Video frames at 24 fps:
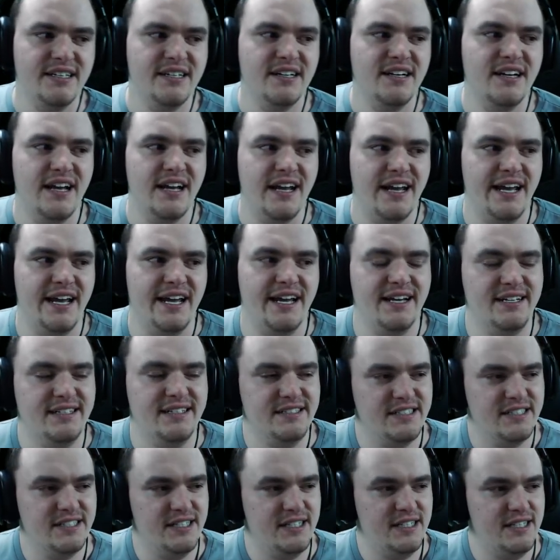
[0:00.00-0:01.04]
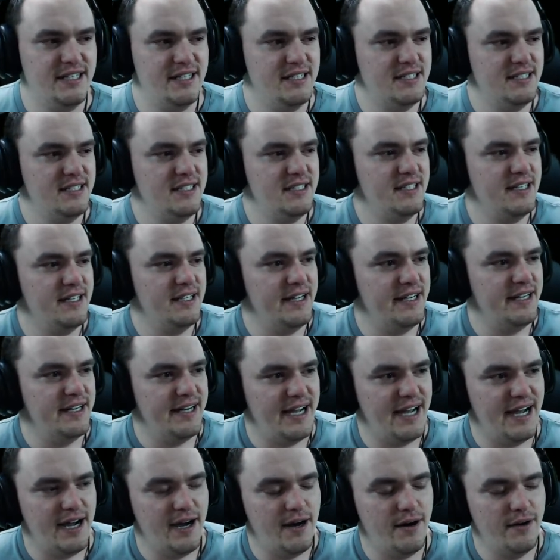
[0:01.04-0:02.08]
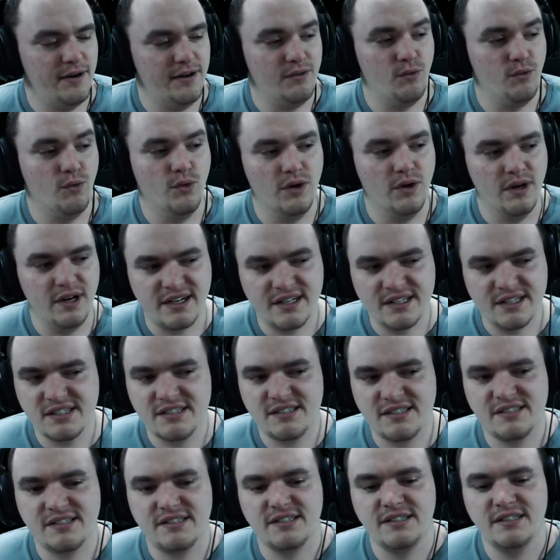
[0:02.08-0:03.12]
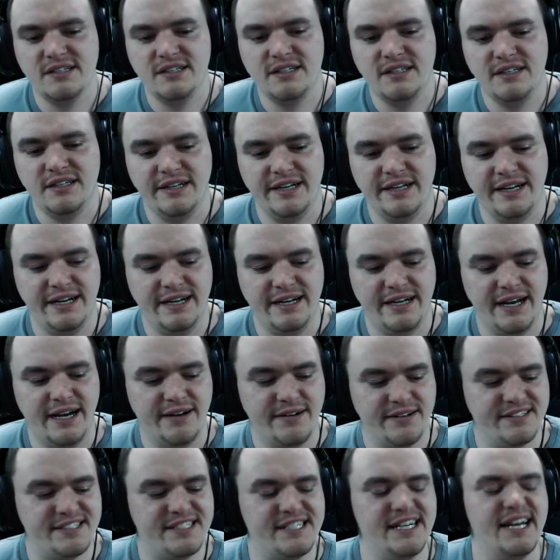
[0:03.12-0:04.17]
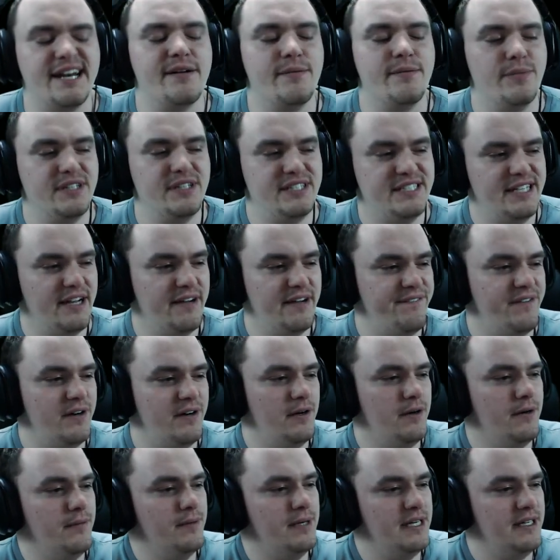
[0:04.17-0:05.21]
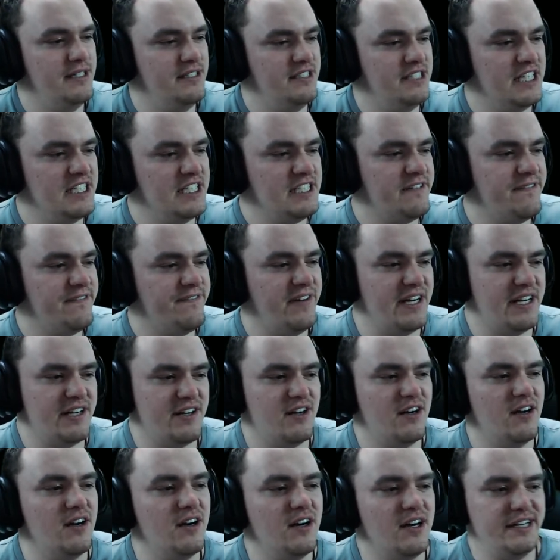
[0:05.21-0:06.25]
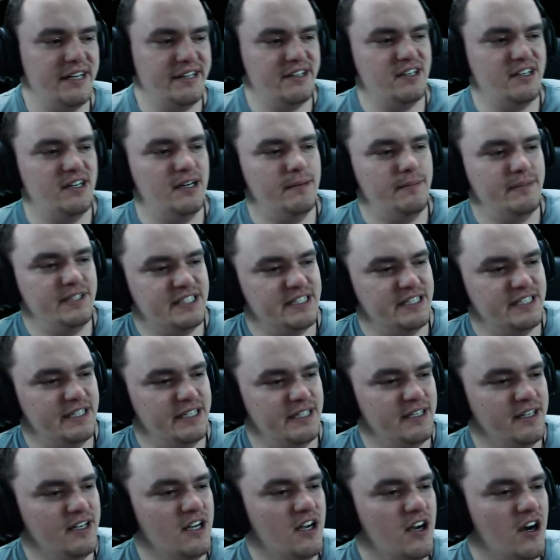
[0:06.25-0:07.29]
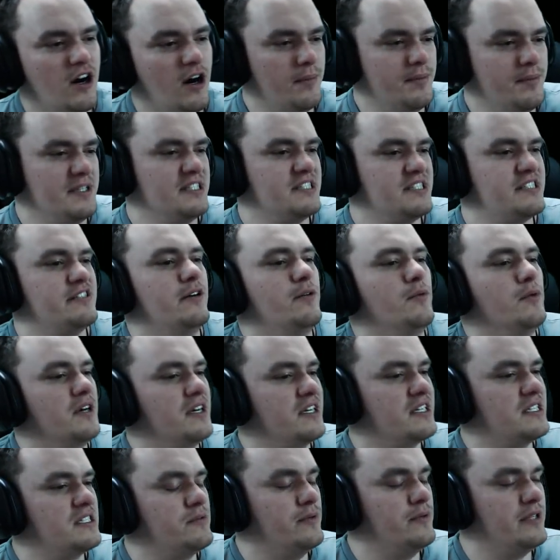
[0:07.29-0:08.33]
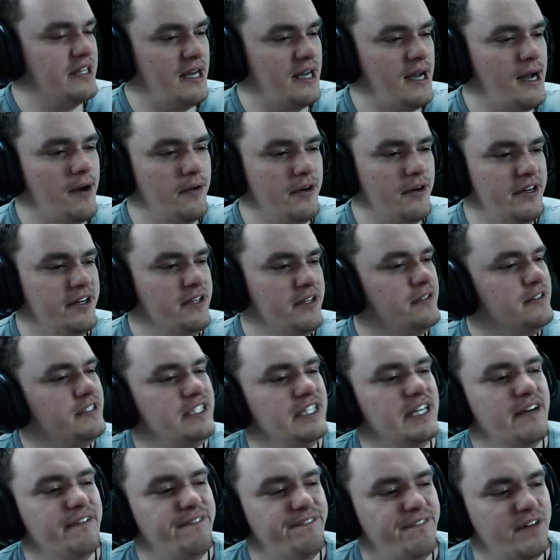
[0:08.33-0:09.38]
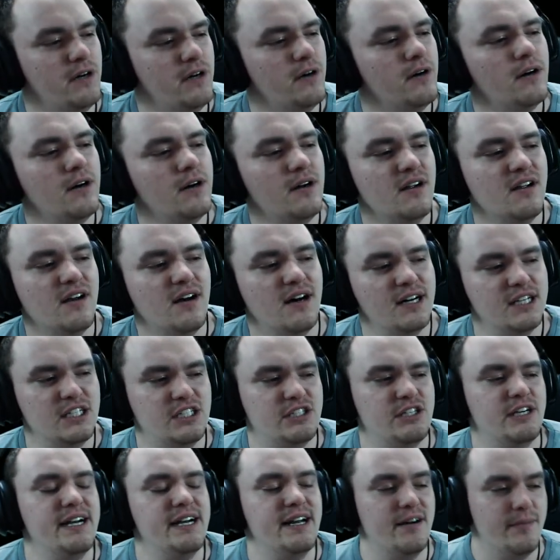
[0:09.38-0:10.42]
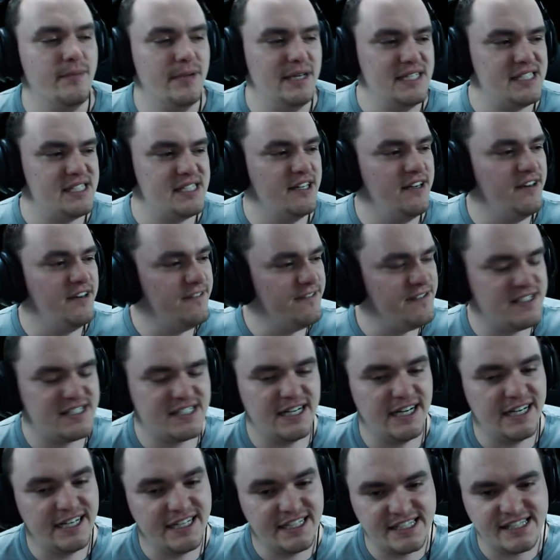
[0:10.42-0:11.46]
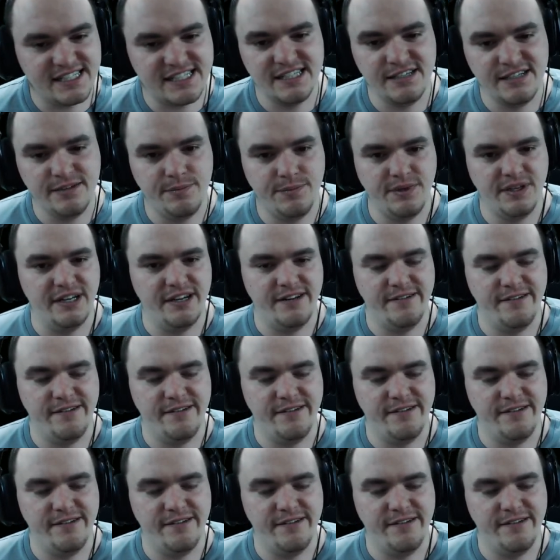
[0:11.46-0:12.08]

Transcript: and how it works and how to set it up with DFO. Well, Dungeon Fighter Online commented, "Hope this still works with our new DFO. I'll try it out myself. Signed, CP."